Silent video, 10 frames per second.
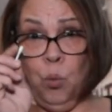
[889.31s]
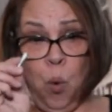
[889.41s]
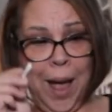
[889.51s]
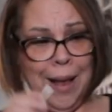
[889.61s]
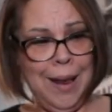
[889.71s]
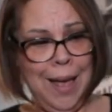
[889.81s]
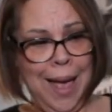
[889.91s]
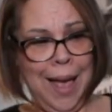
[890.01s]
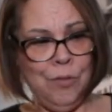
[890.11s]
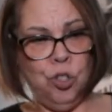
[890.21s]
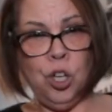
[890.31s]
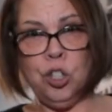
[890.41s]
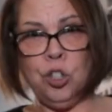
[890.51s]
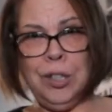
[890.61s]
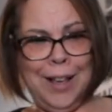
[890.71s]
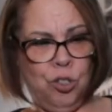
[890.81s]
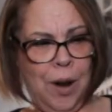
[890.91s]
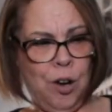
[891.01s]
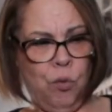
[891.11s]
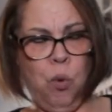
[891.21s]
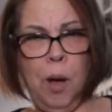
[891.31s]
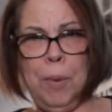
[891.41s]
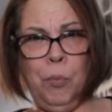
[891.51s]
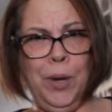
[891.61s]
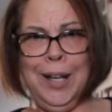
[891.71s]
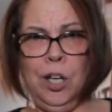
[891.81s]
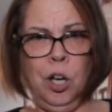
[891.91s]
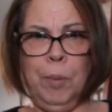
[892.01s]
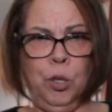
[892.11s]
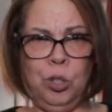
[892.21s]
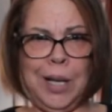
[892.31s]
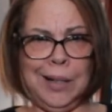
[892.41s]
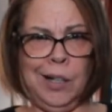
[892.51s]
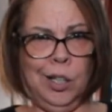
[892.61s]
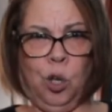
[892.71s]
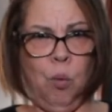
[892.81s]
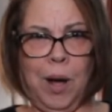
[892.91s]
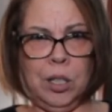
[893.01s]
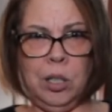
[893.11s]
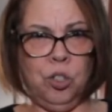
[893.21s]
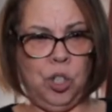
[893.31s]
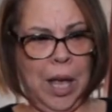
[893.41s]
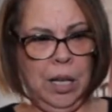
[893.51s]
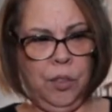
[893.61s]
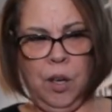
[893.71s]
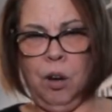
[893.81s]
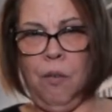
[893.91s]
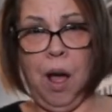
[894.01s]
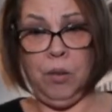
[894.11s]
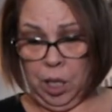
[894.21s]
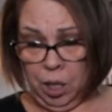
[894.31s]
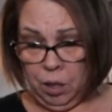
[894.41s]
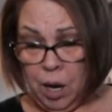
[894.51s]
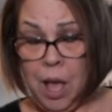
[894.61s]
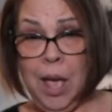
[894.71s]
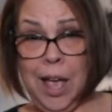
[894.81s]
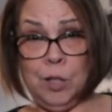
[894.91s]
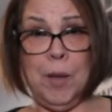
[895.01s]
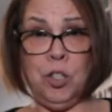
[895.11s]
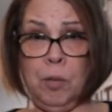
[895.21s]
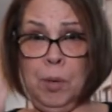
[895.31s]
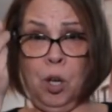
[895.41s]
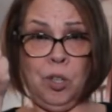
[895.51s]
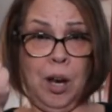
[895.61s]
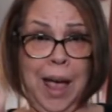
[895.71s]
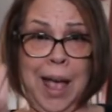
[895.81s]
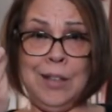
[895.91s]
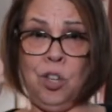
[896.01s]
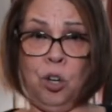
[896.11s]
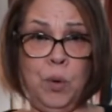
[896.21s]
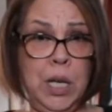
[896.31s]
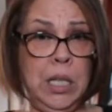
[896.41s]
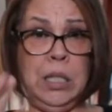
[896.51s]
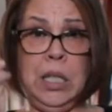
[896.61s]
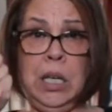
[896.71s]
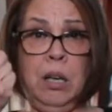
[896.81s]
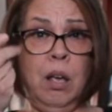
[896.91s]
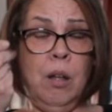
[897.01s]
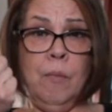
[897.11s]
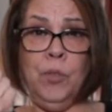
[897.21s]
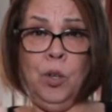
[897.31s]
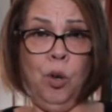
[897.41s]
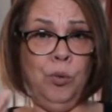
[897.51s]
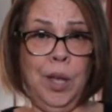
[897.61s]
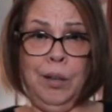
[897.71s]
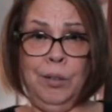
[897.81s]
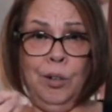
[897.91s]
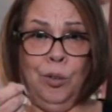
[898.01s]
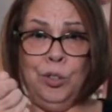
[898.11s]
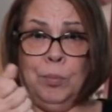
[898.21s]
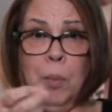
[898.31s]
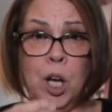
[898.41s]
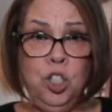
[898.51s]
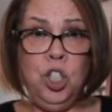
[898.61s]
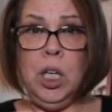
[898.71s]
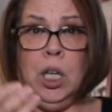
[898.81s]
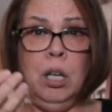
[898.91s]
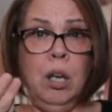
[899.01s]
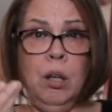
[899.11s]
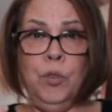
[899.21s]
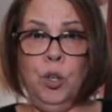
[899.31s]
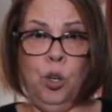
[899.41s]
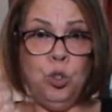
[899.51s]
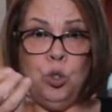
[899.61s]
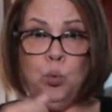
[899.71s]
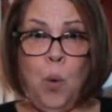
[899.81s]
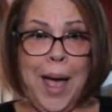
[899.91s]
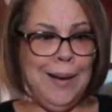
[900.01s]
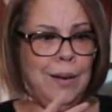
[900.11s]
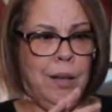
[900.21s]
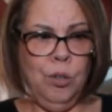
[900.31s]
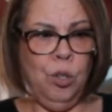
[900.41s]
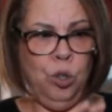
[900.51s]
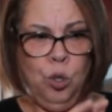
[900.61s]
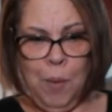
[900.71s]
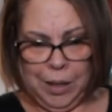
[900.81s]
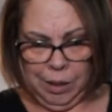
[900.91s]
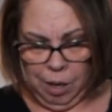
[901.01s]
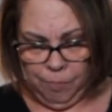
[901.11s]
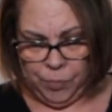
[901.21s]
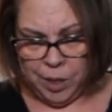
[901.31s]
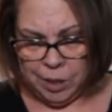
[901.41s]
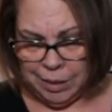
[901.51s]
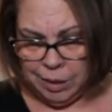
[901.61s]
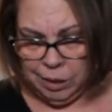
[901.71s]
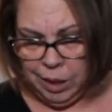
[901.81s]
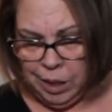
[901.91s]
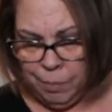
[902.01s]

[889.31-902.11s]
wet, and just like try to rub it really good. But you technically don't wanna touch anything around here, especially because our hands are greasy, you know, smudgy, you know, sweat. You know, you wanna keep this as clean